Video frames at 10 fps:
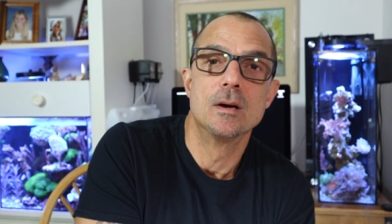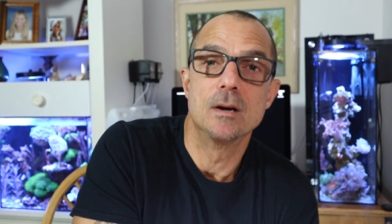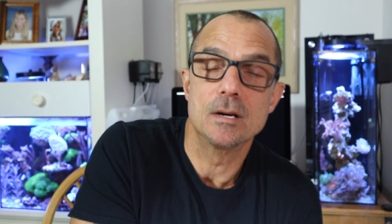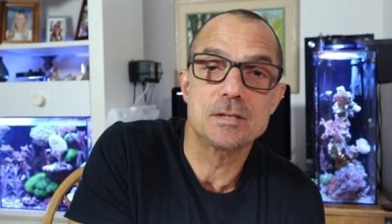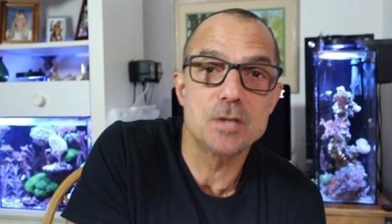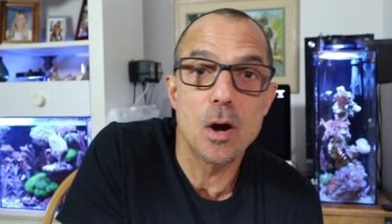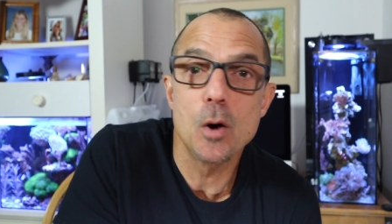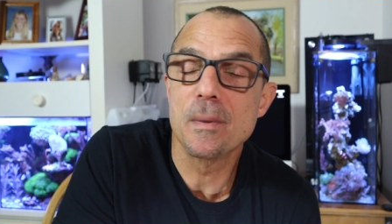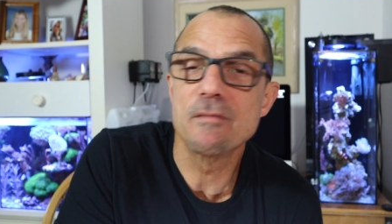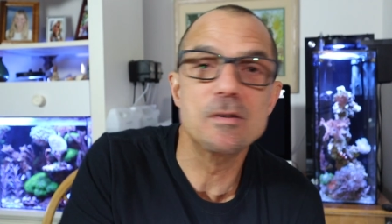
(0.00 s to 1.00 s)
All right, so I
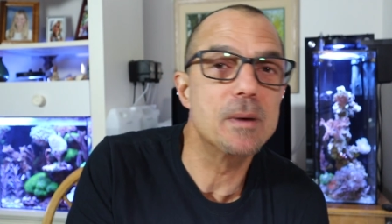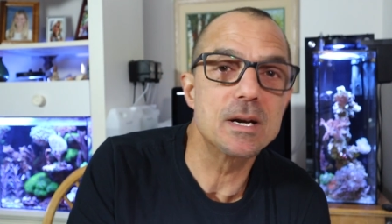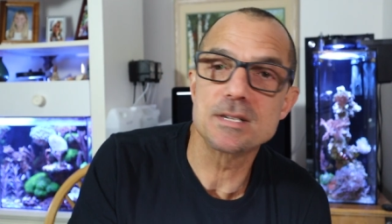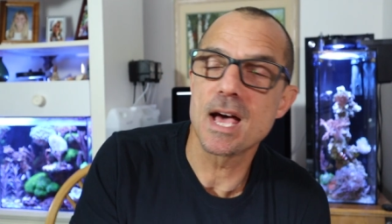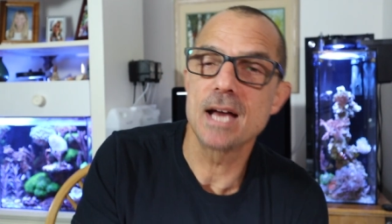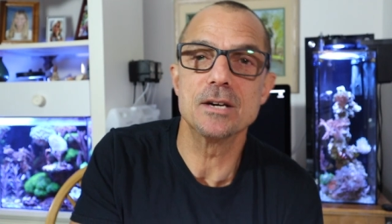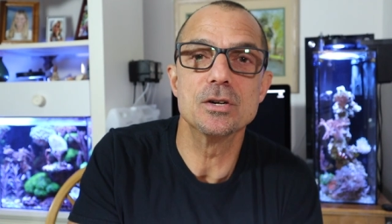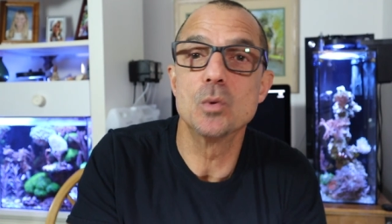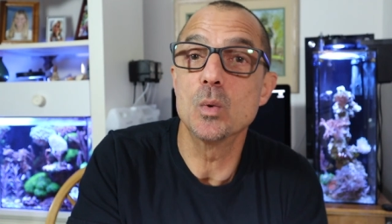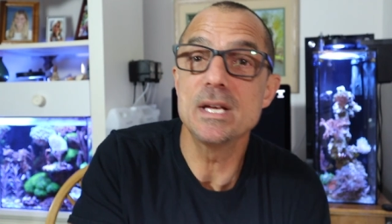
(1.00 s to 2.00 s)
hope everybody's had a
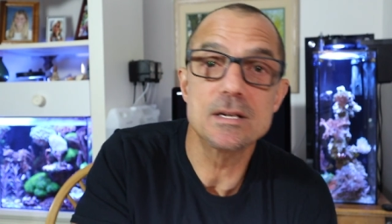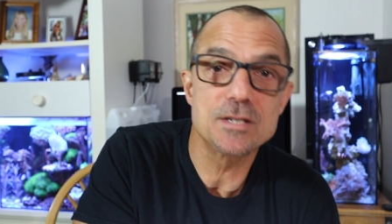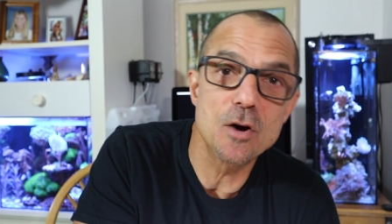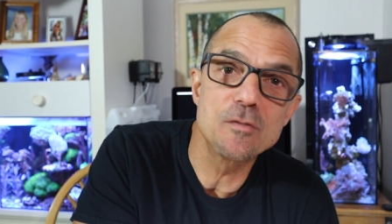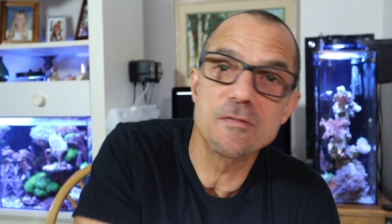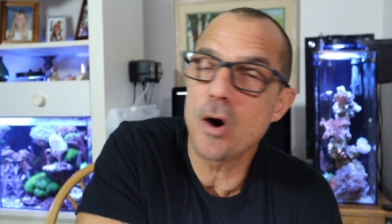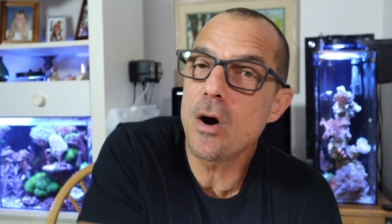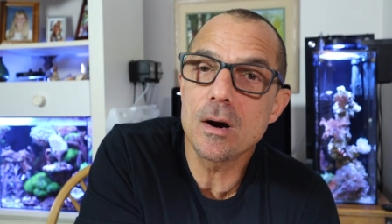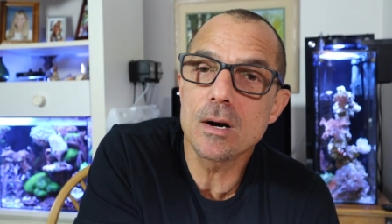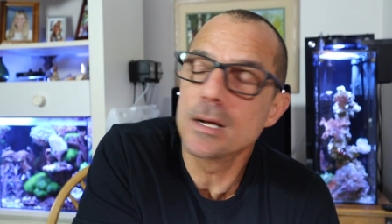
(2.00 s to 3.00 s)
good week so
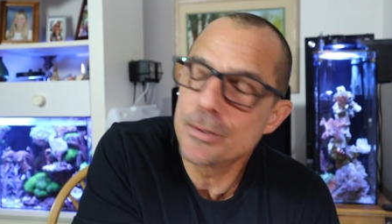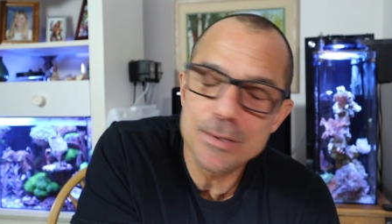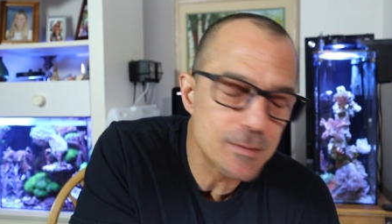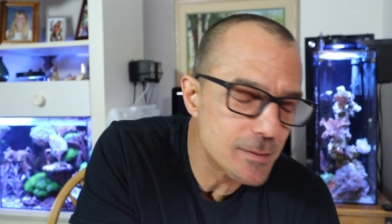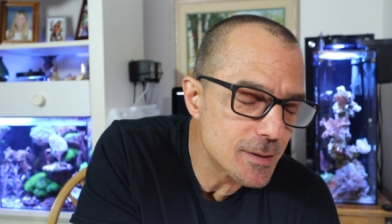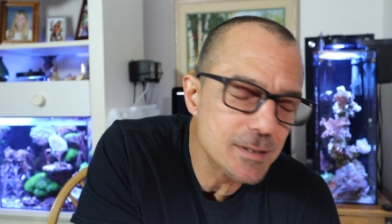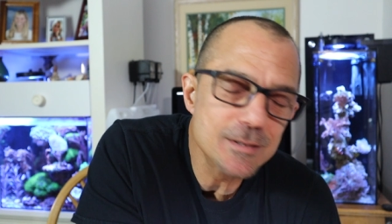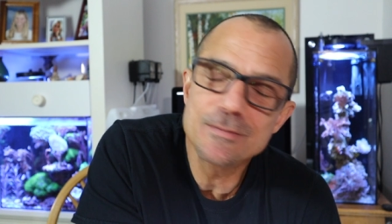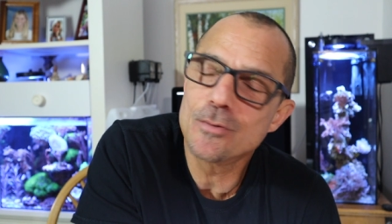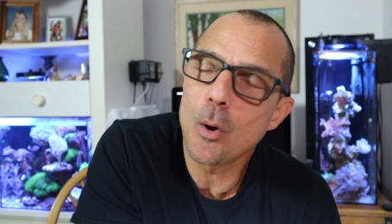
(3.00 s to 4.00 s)
far. I know you're looking
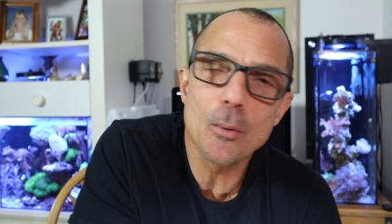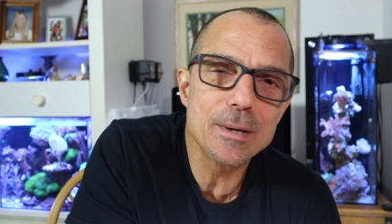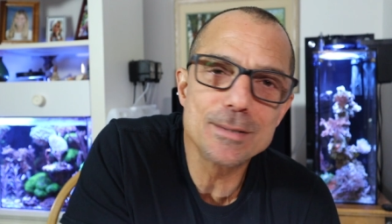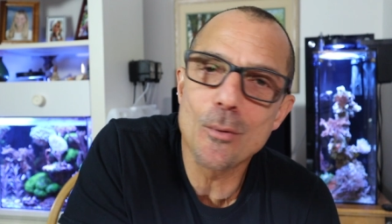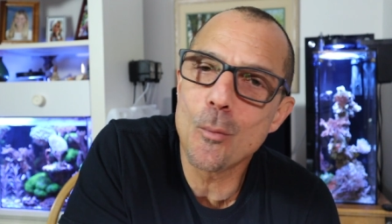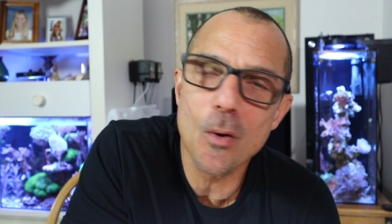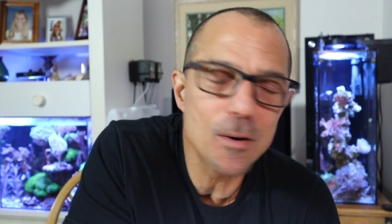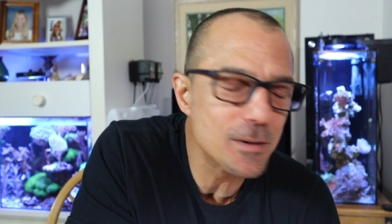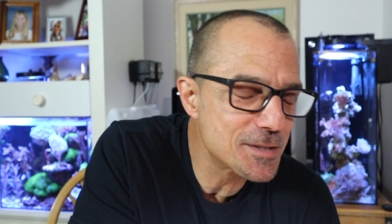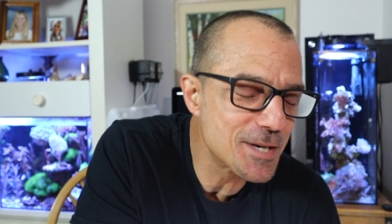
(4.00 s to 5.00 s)
forward to
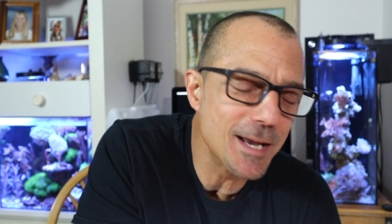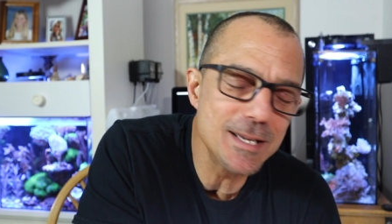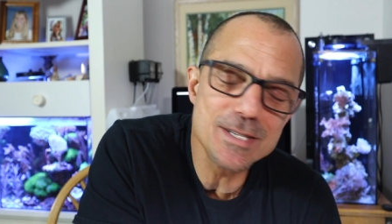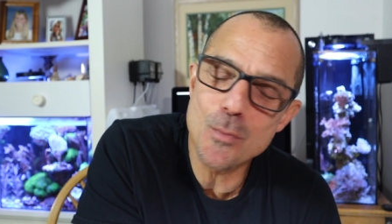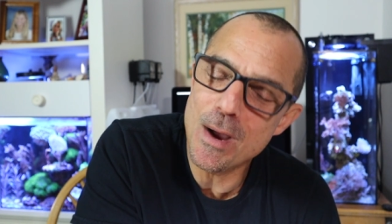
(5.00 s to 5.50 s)
Water Change